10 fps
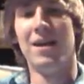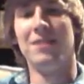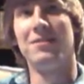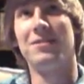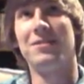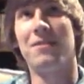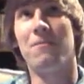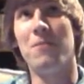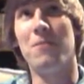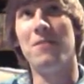So I was
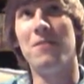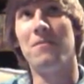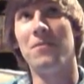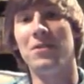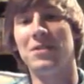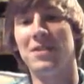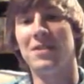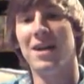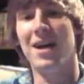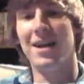like, well, first,
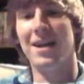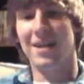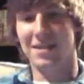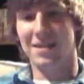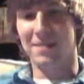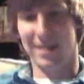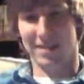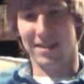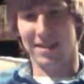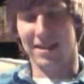I got a
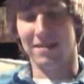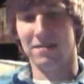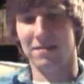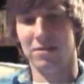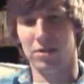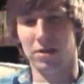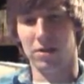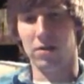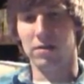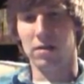speeding ticket. She
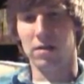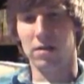goes,